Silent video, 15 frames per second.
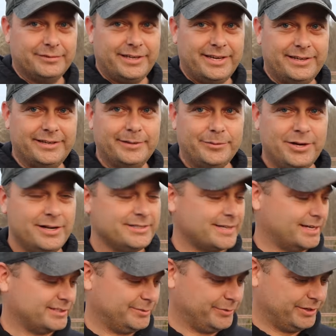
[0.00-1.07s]
He ended up
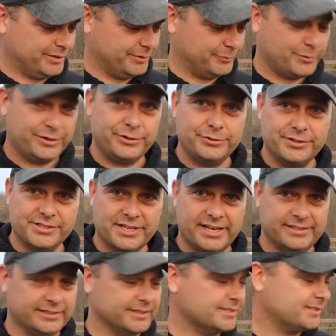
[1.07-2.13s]
contacting me, the one who
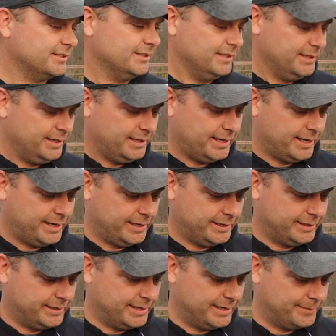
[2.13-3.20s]
designed this.
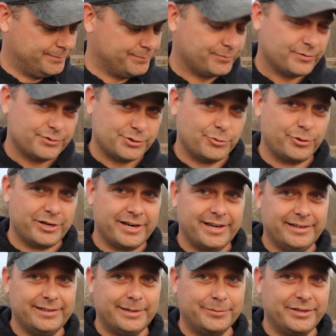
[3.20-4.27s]
And um, so we're
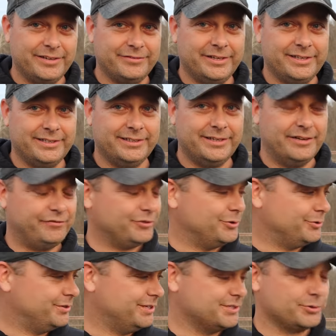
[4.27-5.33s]
gonna end up giving a
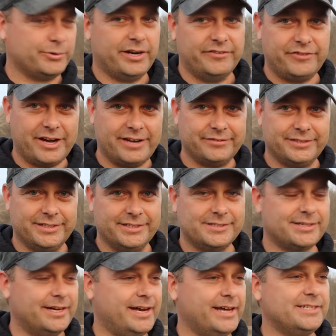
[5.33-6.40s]
few of these away, five of
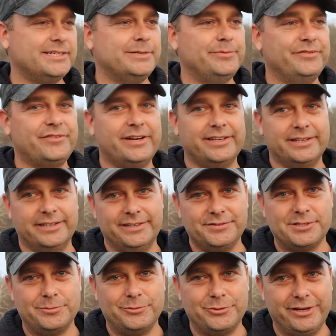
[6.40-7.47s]
these. I asked him if I could give
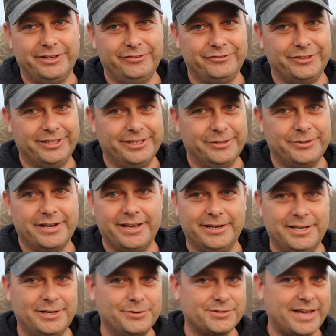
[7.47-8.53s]
some away in a video, and,
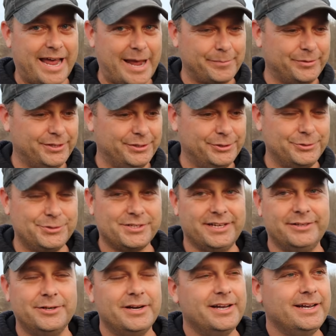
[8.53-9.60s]
and he was happy to do
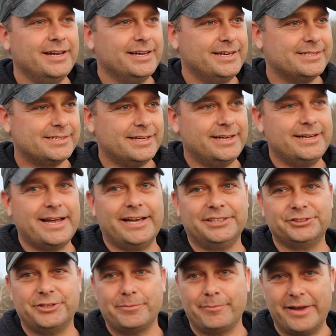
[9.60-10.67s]
so. He said he'd
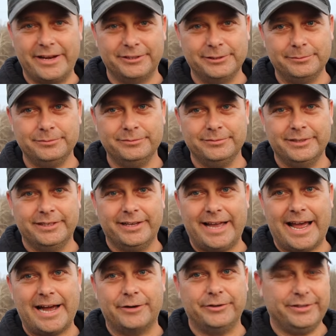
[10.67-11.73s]
actually mail them
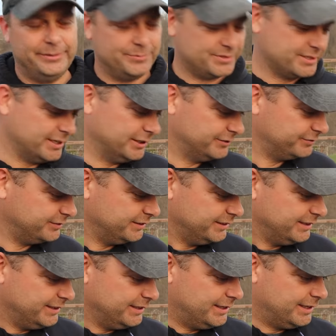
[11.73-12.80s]
out himself.
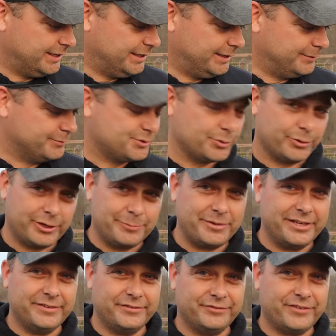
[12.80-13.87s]
Um, so we're gonna
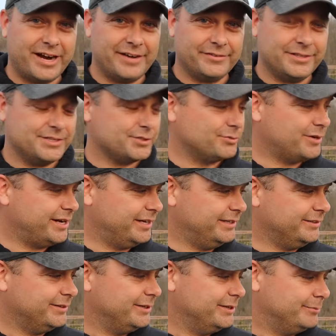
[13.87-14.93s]
be giving five of these
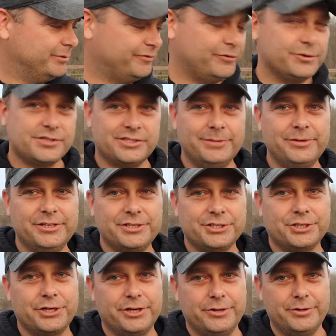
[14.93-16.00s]
away. But first, let me just
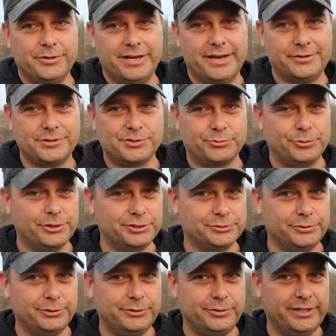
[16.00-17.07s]
show you how this
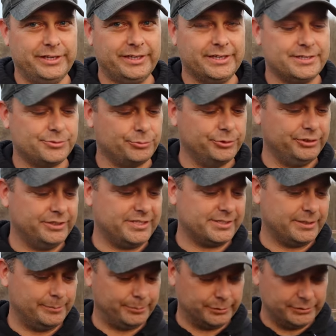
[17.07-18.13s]
works real quick. It's really
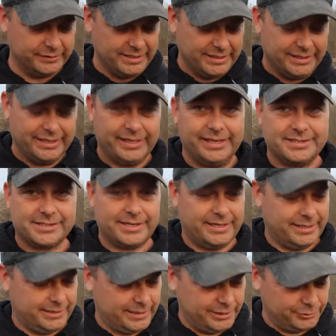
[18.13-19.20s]
simple. It's,
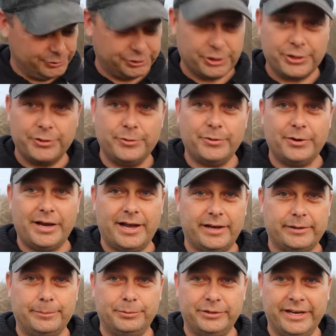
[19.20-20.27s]
it, it'll show you
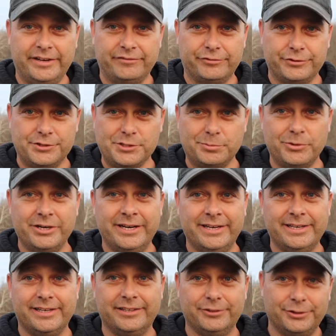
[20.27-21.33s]
how to plant for the
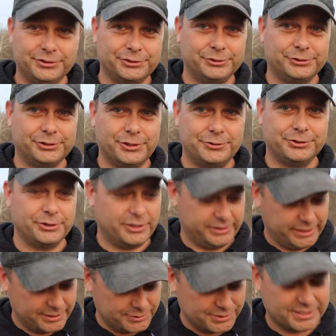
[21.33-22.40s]
spring, and it also shows you on
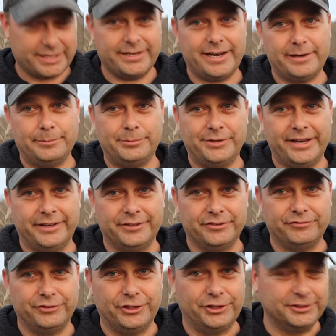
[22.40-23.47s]
the other side how to plant in
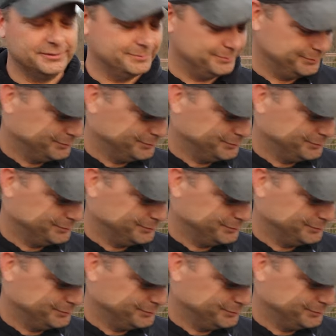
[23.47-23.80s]
the fall.